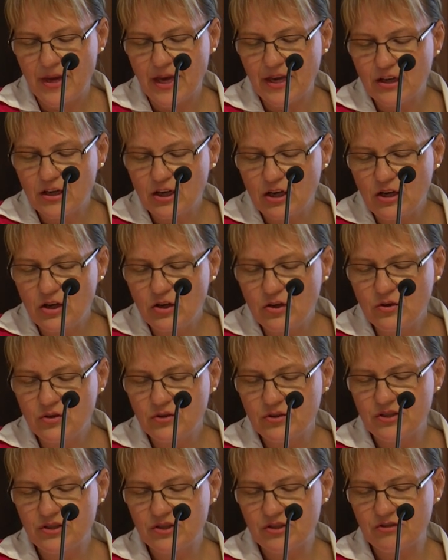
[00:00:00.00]

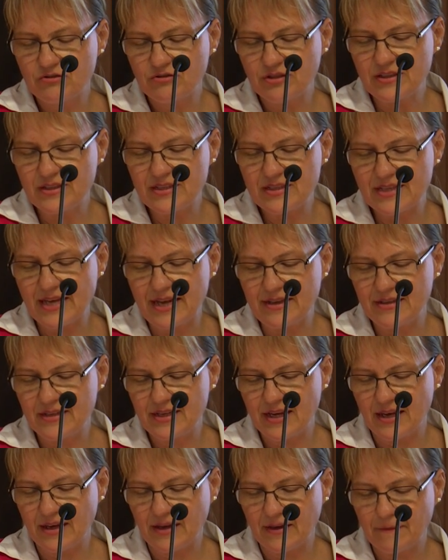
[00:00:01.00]
includes
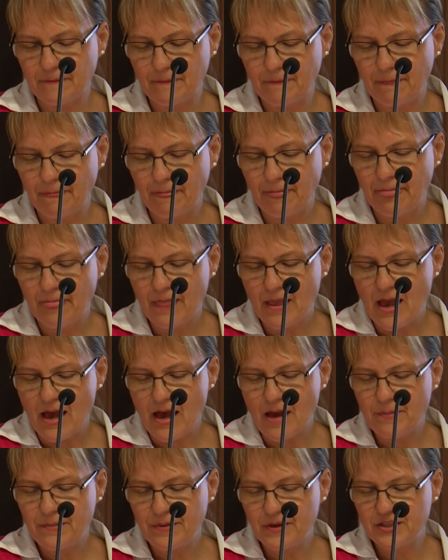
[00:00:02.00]
transcending
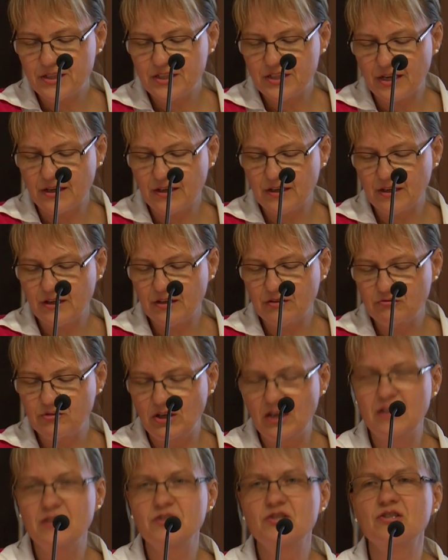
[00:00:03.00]
a particular
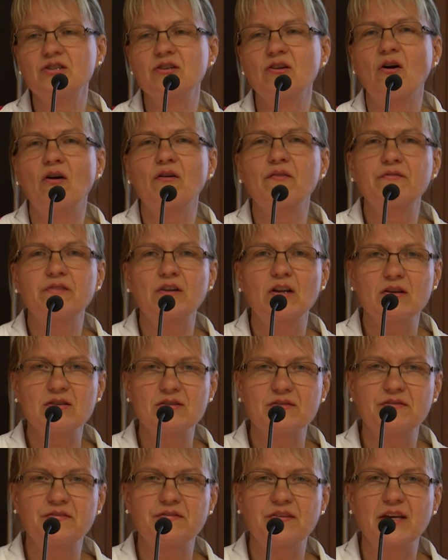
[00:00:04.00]
religion or
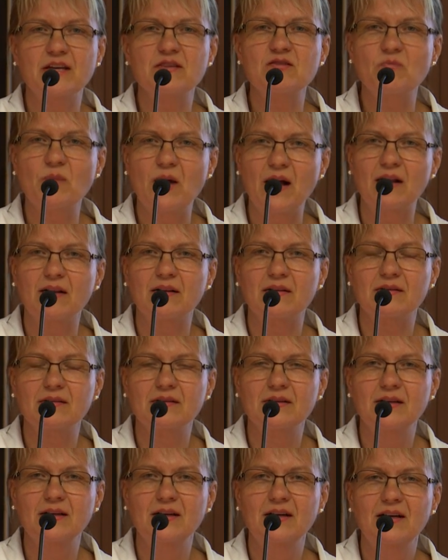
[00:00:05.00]
philosophy as well.
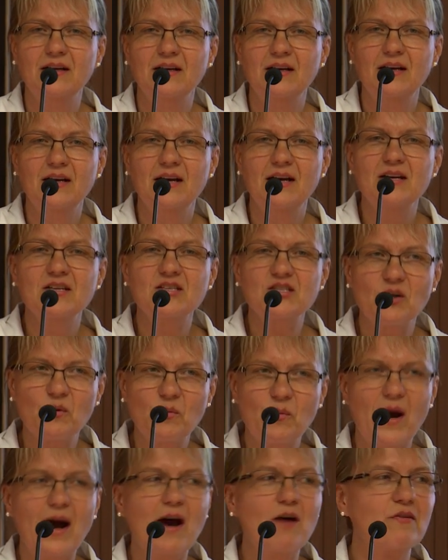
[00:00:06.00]
So,
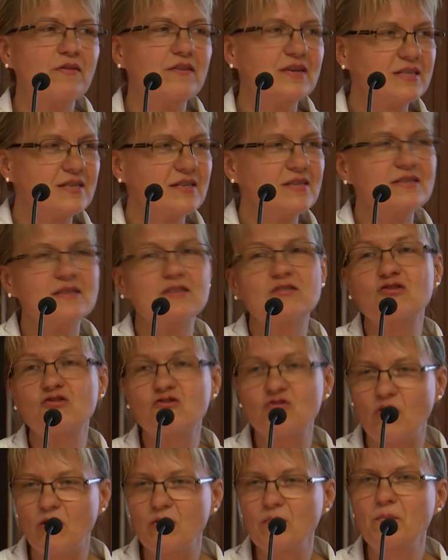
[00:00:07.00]
wow, this is a
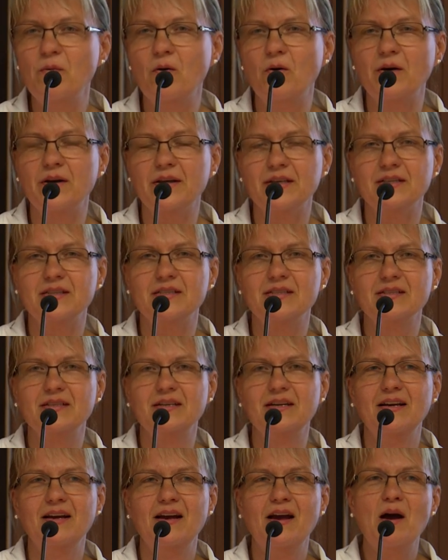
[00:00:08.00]
strong point.
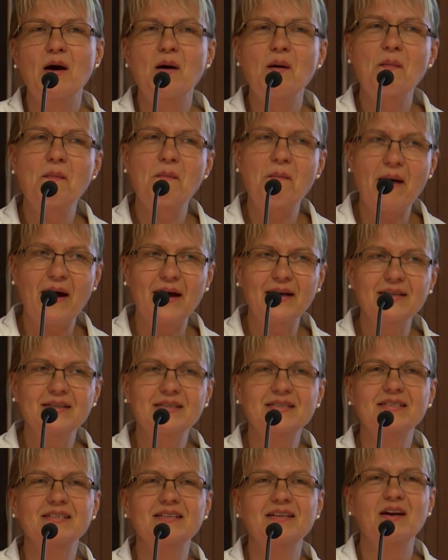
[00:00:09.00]

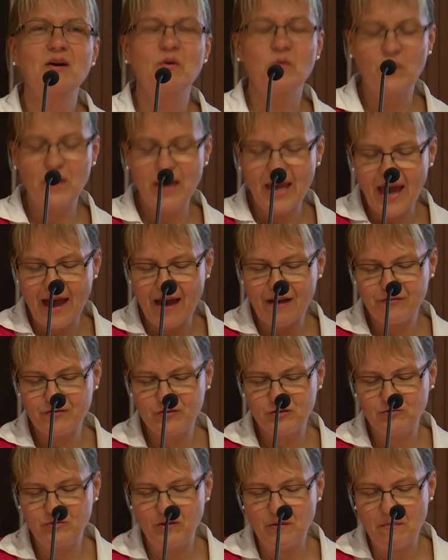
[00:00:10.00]
But we have
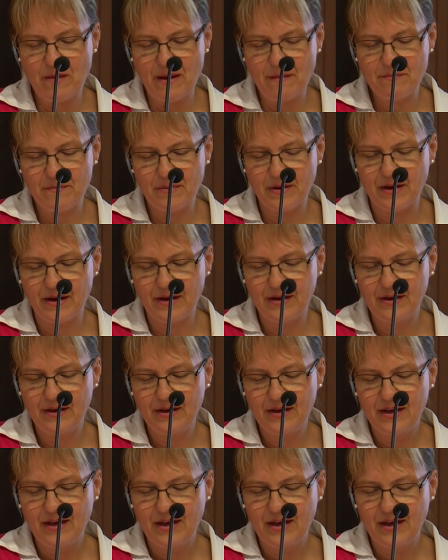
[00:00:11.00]
to remember